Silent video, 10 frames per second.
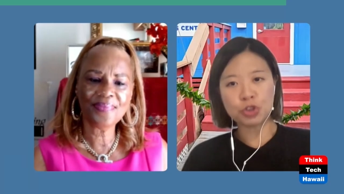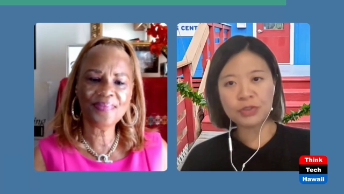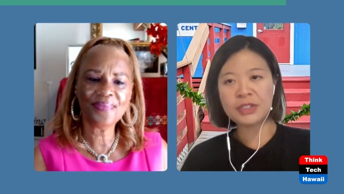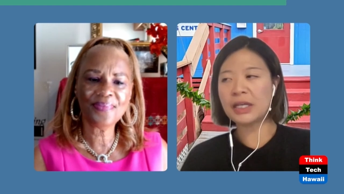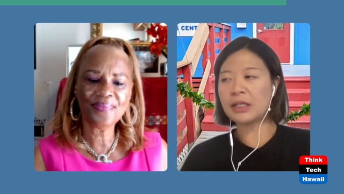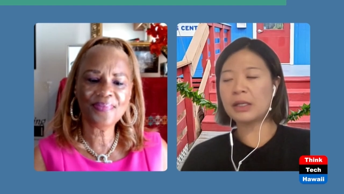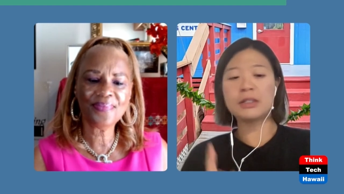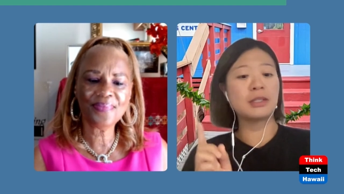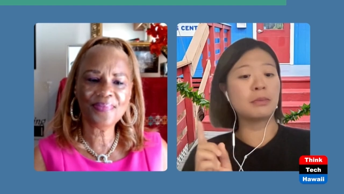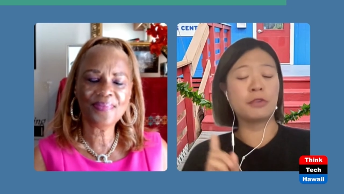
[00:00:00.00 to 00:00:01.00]
Speaker 1: reducing
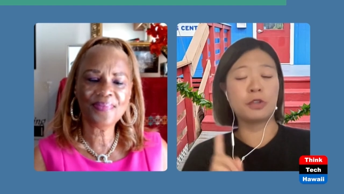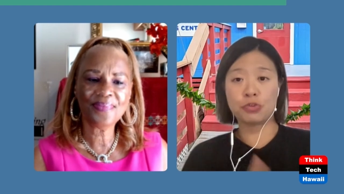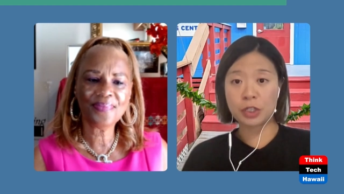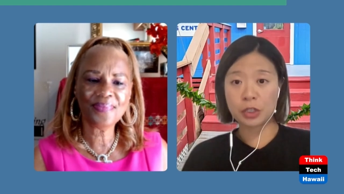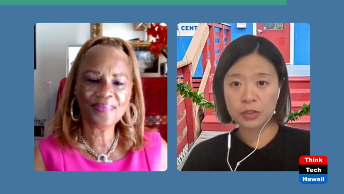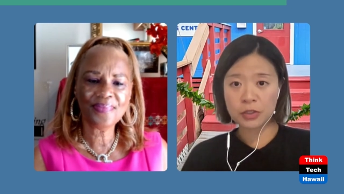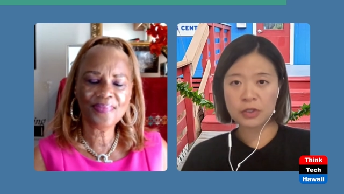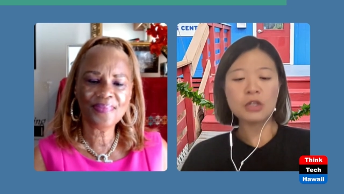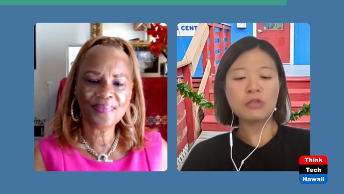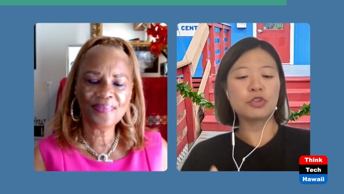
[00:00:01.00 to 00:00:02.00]
some of the triggers,
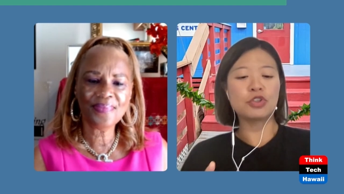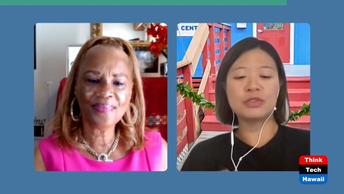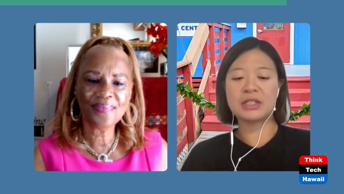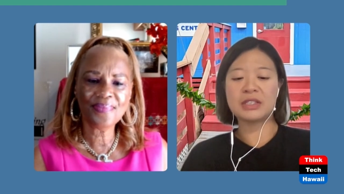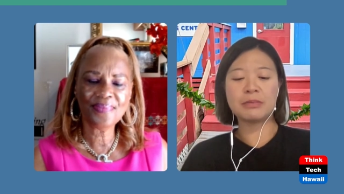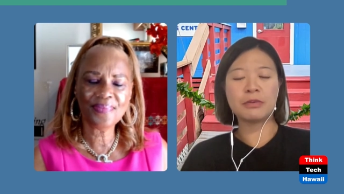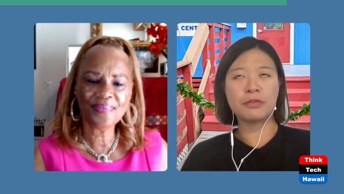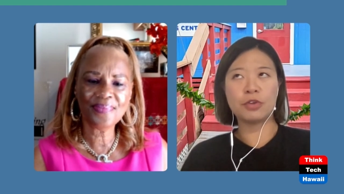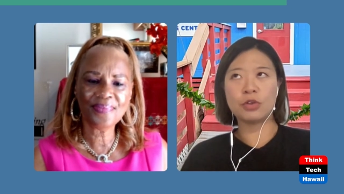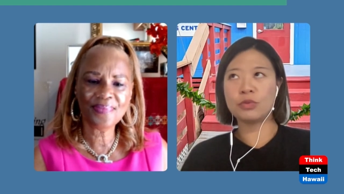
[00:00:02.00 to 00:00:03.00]
reducing some of
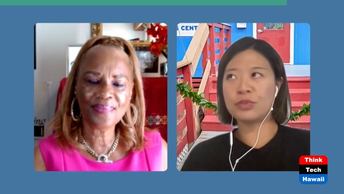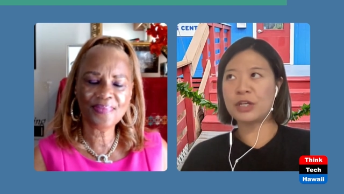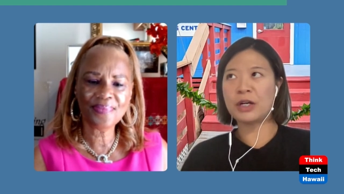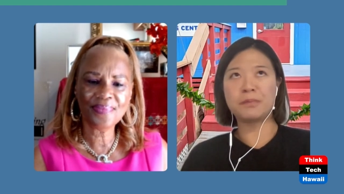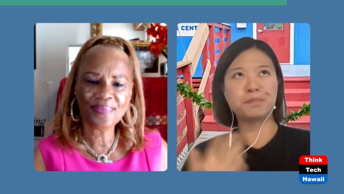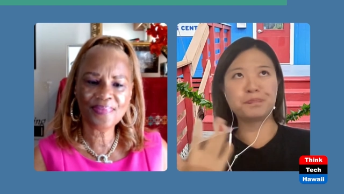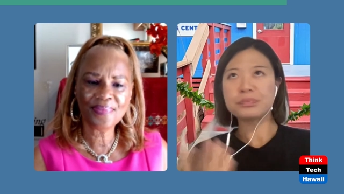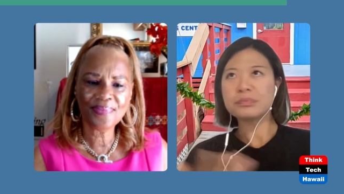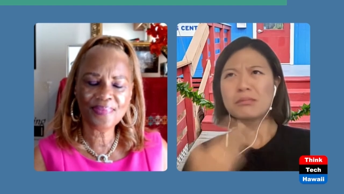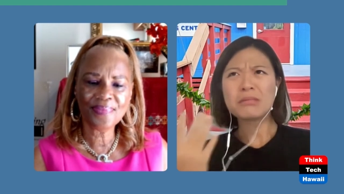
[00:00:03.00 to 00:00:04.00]
those, um,
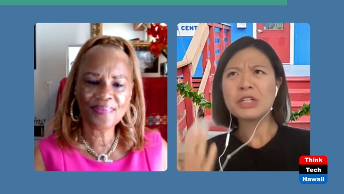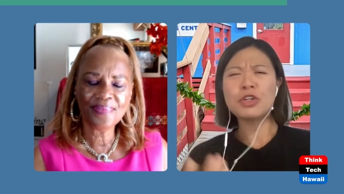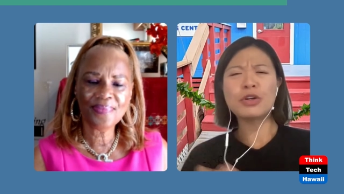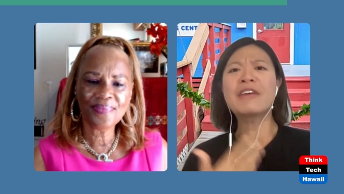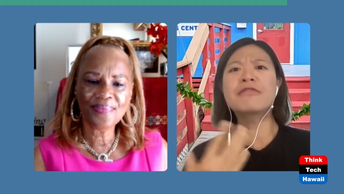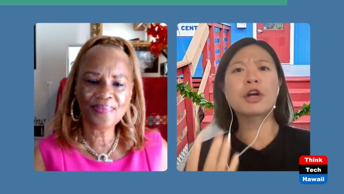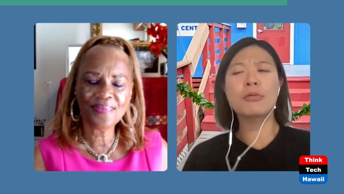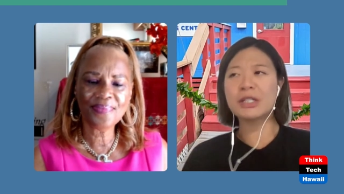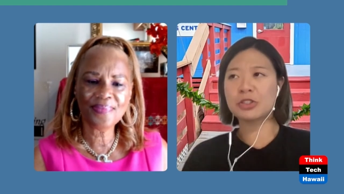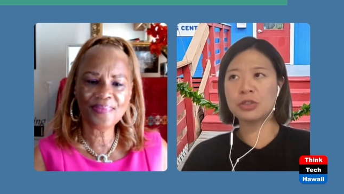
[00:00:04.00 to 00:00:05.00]
you know,
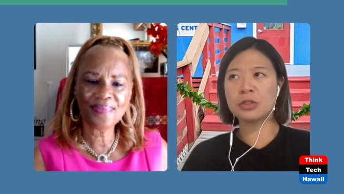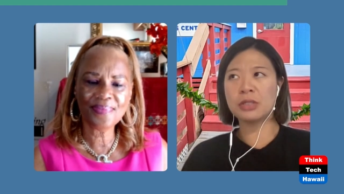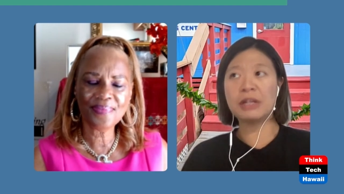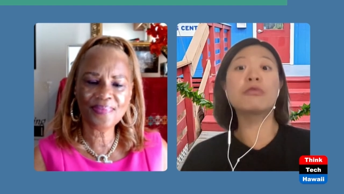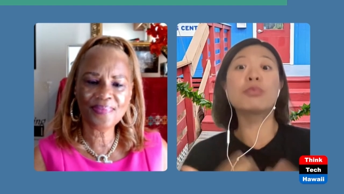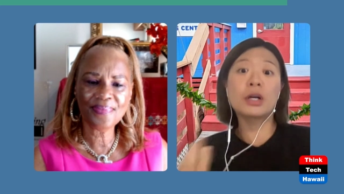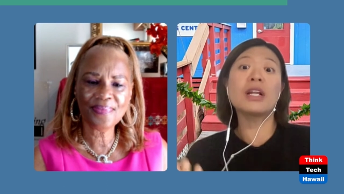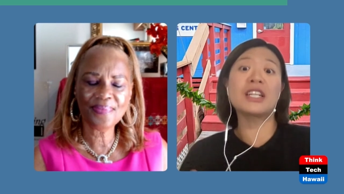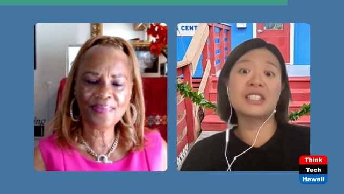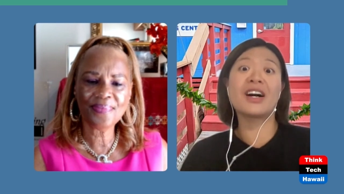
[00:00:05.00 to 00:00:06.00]
environmental, we
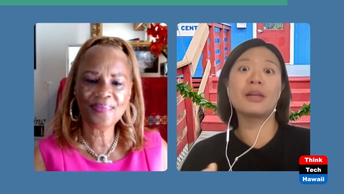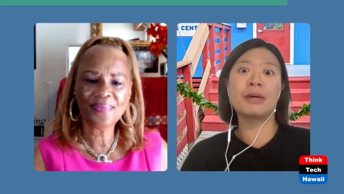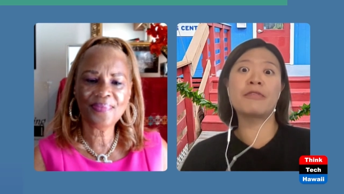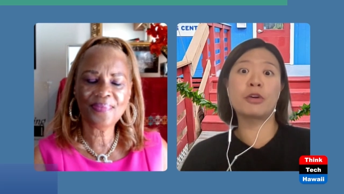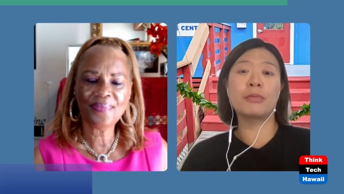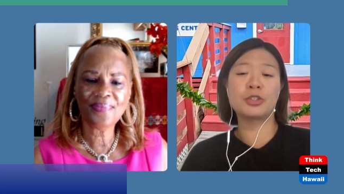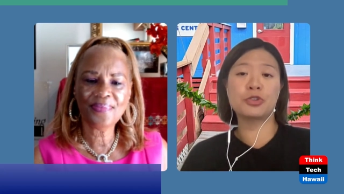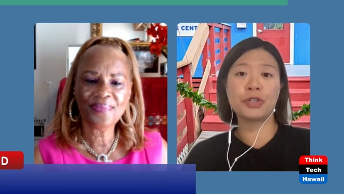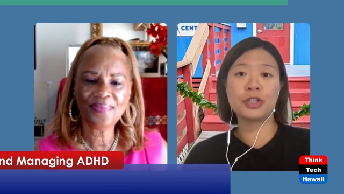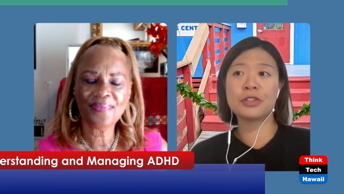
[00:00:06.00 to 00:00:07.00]
like to call them environmental
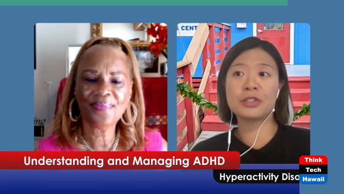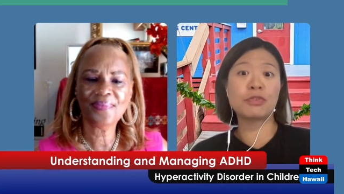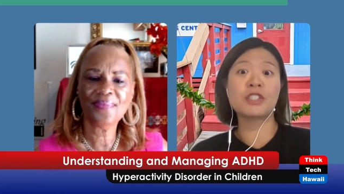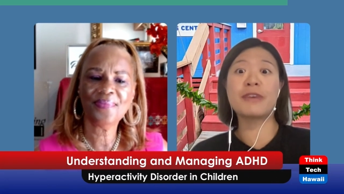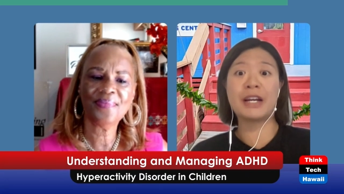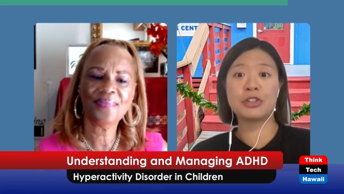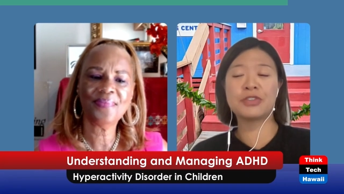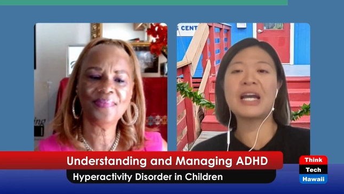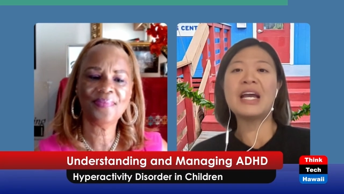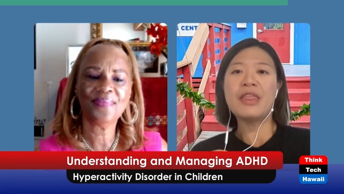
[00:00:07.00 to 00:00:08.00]
triggers and risk
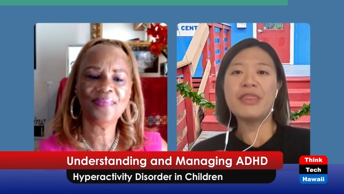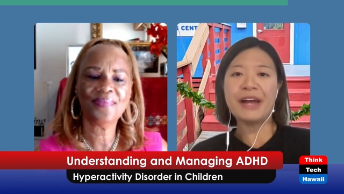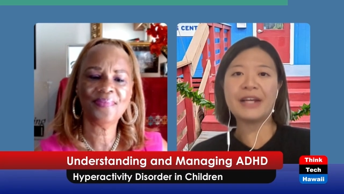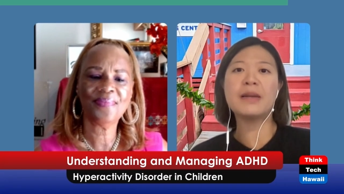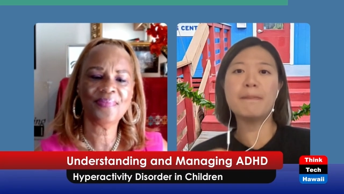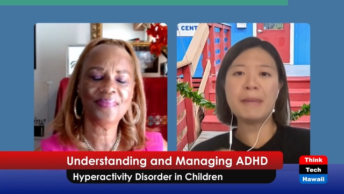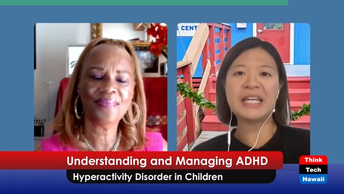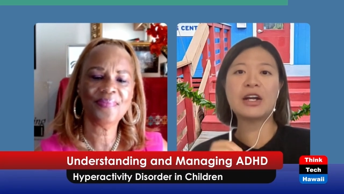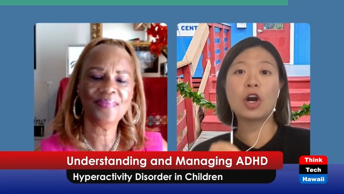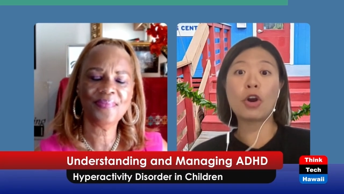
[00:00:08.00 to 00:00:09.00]
factors that can
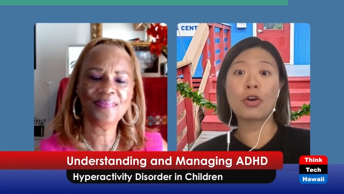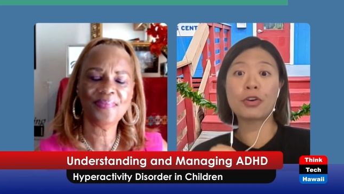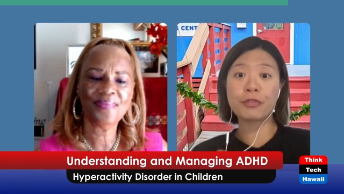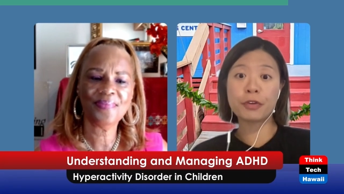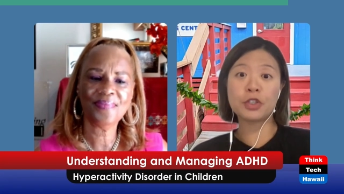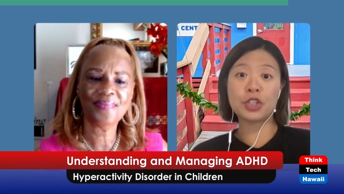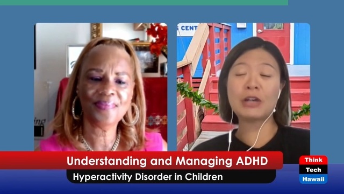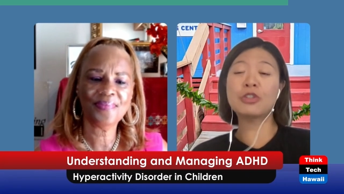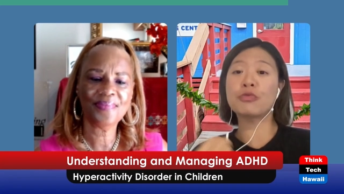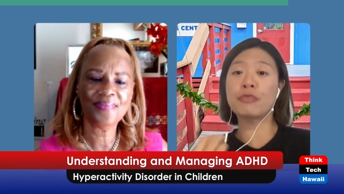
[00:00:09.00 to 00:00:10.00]
make it harder for the
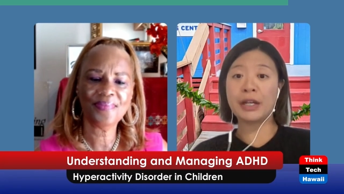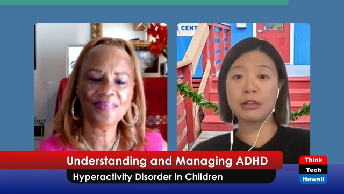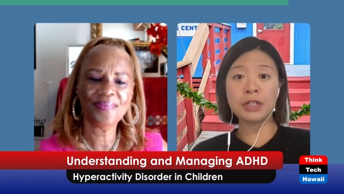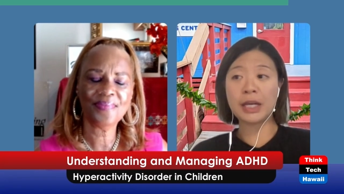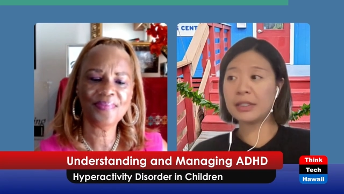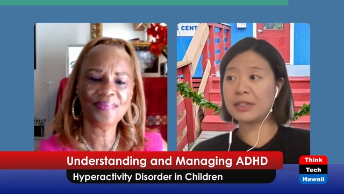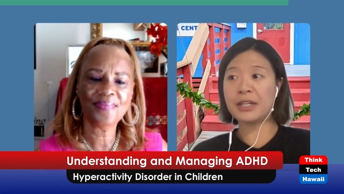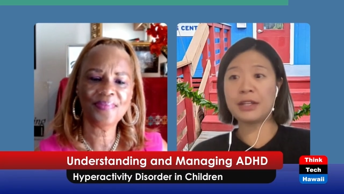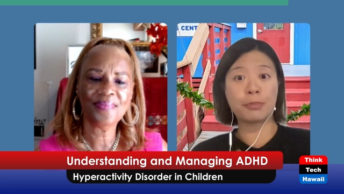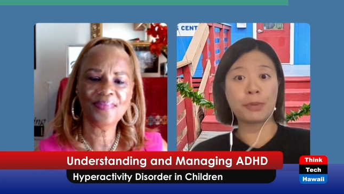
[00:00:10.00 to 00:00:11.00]
child to regulate, let's
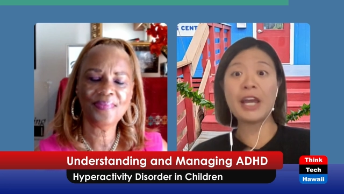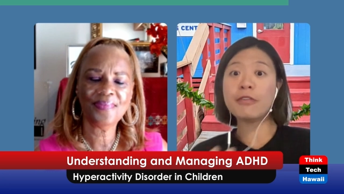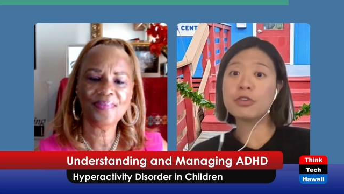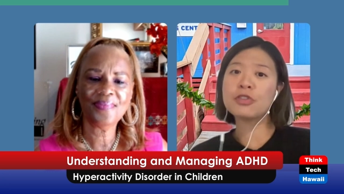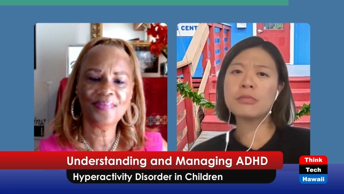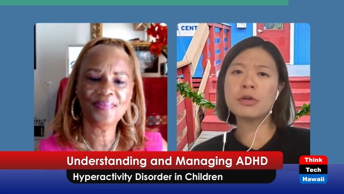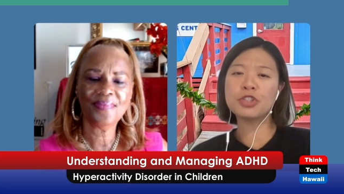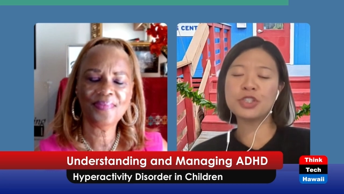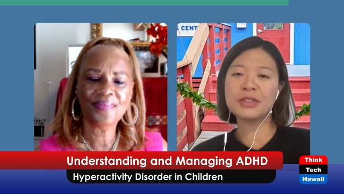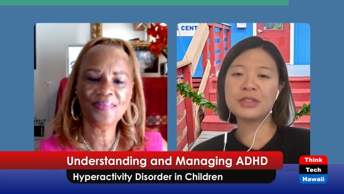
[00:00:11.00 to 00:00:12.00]
say, their behaviors and
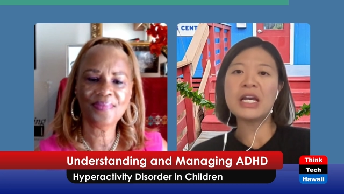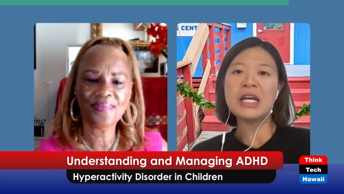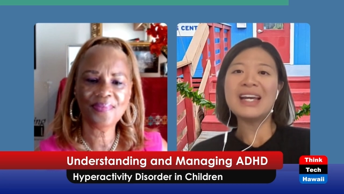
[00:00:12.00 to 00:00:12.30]
emotions.